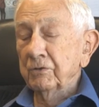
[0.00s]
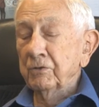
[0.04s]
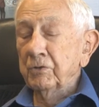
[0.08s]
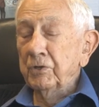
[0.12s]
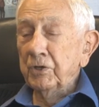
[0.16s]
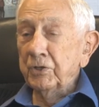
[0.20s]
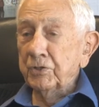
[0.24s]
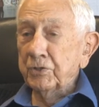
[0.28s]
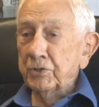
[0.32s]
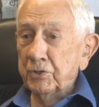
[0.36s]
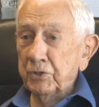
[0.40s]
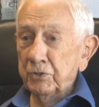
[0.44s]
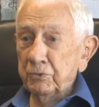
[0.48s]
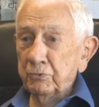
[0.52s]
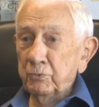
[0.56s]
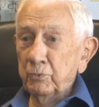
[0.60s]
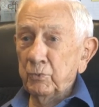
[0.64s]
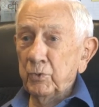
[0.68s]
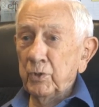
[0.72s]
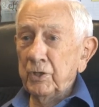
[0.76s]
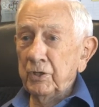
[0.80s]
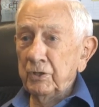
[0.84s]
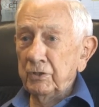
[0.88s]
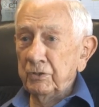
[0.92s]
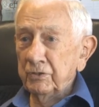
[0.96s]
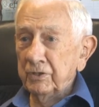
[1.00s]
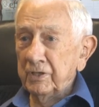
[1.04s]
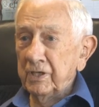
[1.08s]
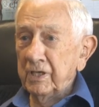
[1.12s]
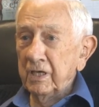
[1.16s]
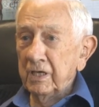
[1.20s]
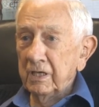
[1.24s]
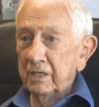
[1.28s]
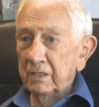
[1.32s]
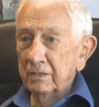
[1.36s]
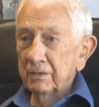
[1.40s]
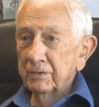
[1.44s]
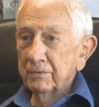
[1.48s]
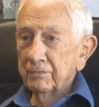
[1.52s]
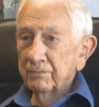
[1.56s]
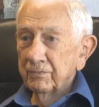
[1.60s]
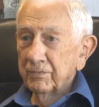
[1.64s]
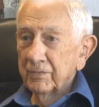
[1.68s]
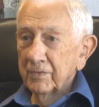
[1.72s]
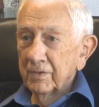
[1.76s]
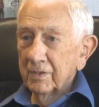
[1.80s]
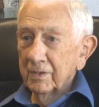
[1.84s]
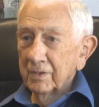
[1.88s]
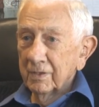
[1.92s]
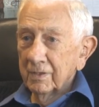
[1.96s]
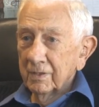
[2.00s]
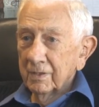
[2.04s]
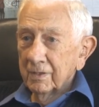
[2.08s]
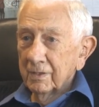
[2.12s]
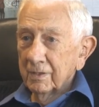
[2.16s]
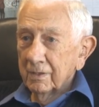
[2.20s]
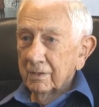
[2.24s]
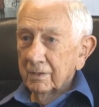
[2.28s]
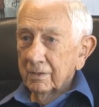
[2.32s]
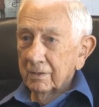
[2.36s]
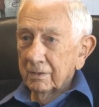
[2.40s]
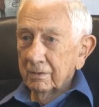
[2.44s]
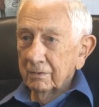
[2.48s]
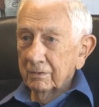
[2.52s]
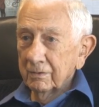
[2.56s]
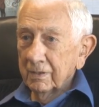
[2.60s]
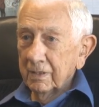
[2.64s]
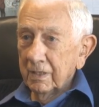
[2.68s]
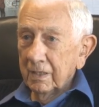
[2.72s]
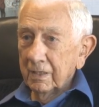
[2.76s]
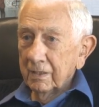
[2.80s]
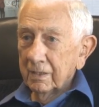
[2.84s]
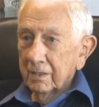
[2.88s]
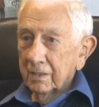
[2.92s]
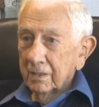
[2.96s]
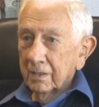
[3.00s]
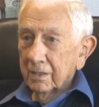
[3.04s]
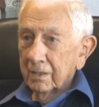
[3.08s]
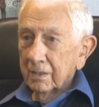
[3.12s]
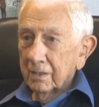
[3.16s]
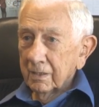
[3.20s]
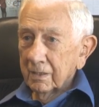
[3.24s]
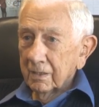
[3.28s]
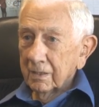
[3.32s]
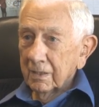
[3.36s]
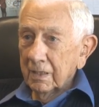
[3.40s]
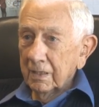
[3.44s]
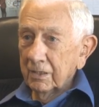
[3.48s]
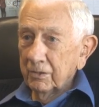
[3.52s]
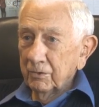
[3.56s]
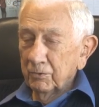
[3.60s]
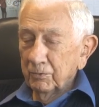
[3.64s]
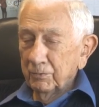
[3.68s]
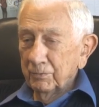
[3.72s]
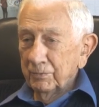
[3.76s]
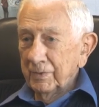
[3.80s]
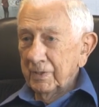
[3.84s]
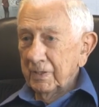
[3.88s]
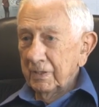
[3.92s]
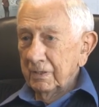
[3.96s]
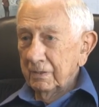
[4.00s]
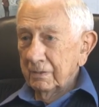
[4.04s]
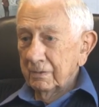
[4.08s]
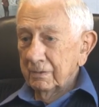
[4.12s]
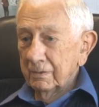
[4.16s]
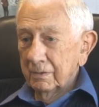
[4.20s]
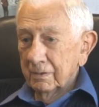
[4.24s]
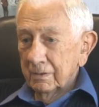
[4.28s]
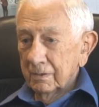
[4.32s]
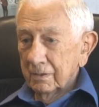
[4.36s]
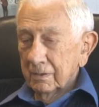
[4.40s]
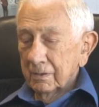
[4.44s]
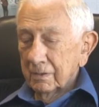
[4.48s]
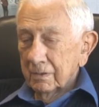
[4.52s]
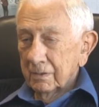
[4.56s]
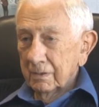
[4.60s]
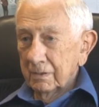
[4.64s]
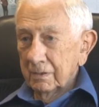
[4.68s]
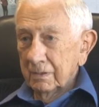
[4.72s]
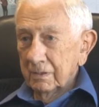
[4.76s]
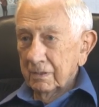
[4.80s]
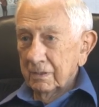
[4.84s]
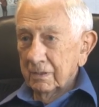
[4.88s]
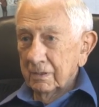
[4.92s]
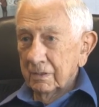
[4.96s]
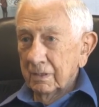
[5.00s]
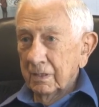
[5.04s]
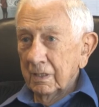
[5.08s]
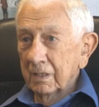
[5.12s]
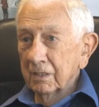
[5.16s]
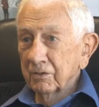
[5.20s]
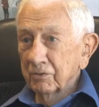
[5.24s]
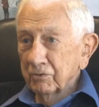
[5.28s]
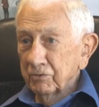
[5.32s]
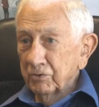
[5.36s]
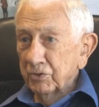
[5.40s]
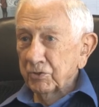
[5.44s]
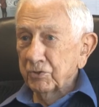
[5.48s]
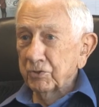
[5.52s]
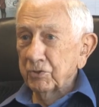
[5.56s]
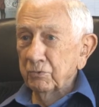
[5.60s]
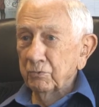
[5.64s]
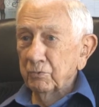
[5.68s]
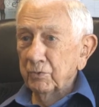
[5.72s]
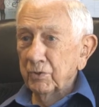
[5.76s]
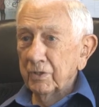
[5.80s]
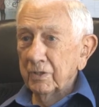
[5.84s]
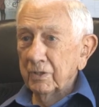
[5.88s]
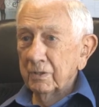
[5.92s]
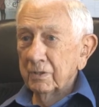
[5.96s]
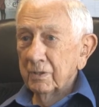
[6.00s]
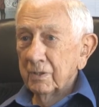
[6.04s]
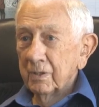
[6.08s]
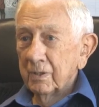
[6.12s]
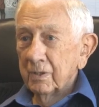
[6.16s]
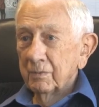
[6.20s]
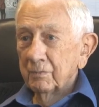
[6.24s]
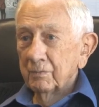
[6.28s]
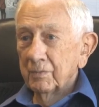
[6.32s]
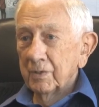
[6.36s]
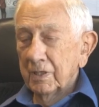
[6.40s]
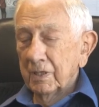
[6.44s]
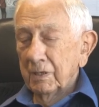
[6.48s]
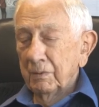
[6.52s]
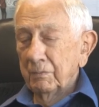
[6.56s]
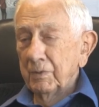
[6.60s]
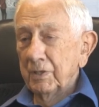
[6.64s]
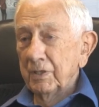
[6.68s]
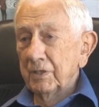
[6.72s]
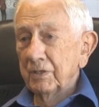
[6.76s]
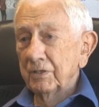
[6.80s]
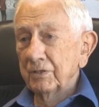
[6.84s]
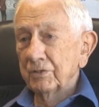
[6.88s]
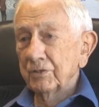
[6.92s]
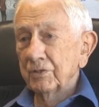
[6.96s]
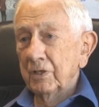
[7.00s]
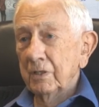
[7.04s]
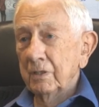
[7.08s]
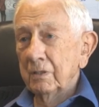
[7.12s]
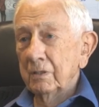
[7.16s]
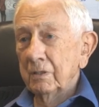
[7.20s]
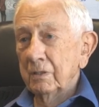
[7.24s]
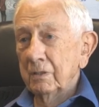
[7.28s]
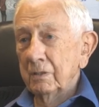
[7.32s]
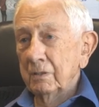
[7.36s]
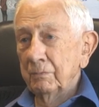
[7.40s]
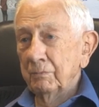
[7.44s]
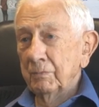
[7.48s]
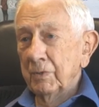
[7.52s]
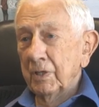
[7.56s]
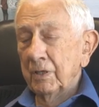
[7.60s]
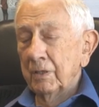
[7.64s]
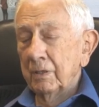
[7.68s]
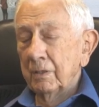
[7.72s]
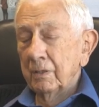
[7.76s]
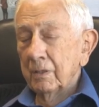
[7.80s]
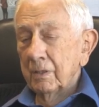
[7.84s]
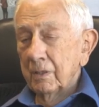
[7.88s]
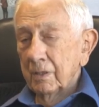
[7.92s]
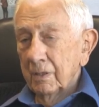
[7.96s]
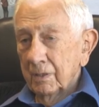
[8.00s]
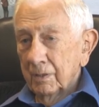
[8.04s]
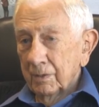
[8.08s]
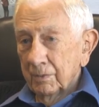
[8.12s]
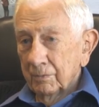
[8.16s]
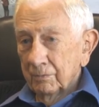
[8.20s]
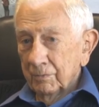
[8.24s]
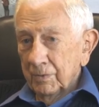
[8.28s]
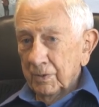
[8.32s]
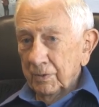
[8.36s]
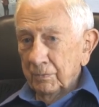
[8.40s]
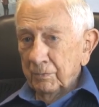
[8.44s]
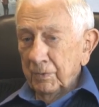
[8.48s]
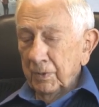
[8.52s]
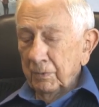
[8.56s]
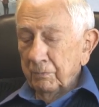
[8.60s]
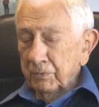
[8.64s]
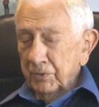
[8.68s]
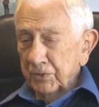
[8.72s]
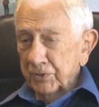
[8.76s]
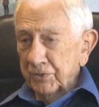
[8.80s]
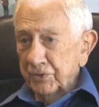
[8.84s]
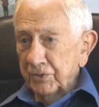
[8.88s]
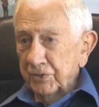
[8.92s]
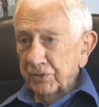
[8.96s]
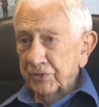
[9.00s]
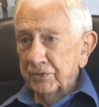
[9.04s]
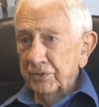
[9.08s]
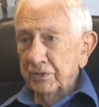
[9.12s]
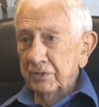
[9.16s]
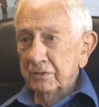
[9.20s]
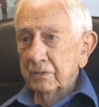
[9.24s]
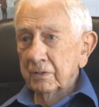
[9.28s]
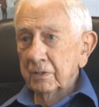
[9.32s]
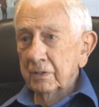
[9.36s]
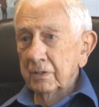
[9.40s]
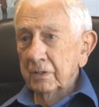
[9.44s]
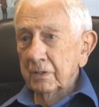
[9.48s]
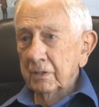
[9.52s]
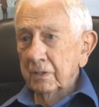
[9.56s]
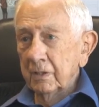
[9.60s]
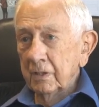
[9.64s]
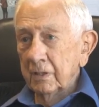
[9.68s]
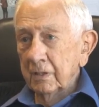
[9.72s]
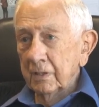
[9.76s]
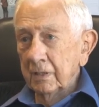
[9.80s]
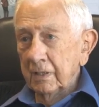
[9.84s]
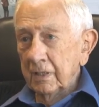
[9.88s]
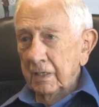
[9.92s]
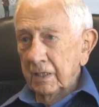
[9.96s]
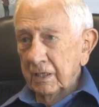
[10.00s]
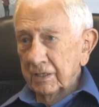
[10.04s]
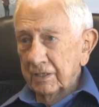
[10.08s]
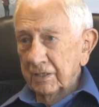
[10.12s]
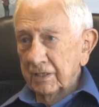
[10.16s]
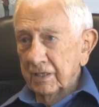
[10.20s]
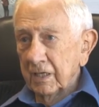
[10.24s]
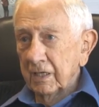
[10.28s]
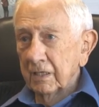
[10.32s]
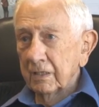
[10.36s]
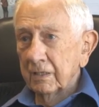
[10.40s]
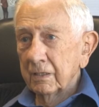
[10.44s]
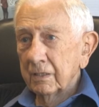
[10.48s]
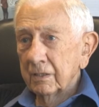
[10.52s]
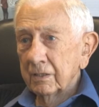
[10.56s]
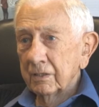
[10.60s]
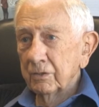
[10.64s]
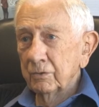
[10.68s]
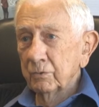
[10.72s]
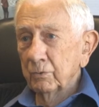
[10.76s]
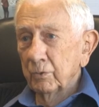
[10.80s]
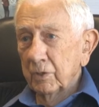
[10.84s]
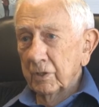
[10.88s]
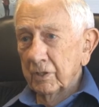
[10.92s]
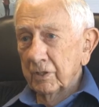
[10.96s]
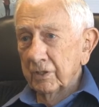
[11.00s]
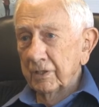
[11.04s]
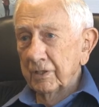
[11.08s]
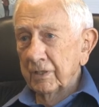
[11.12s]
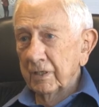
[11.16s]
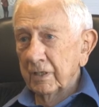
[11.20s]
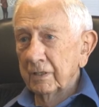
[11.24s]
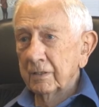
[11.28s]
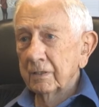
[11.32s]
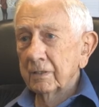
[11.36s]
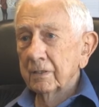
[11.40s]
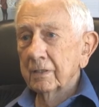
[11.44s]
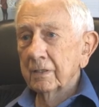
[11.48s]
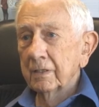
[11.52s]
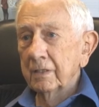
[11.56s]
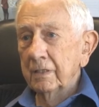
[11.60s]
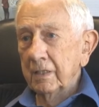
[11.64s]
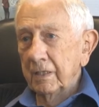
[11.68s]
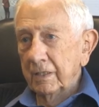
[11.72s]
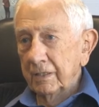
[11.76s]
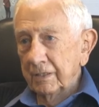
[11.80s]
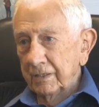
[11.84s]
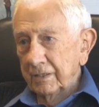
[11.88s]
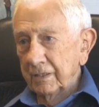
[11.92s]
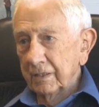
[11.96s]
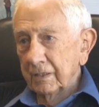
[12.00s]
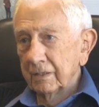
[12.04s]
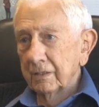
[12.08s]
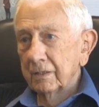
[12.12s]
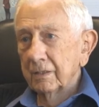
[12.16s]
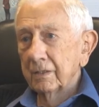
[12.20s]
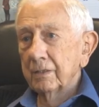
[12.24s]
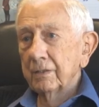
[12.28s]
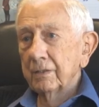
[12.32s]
Christian way you can, okay? I don't mean in an unchristian way, but I mean it's a, but, but be persistent and, and get it done. You want it done, get it done.